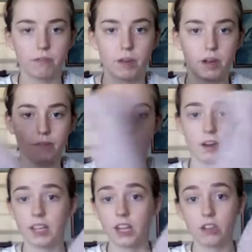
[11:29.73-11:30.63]
whatever,
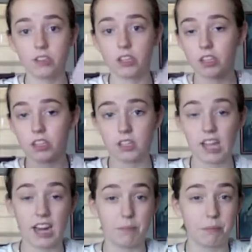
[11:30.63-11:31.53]
and they also look
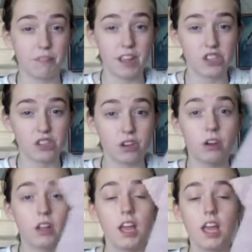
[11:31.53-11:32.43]
kind of professional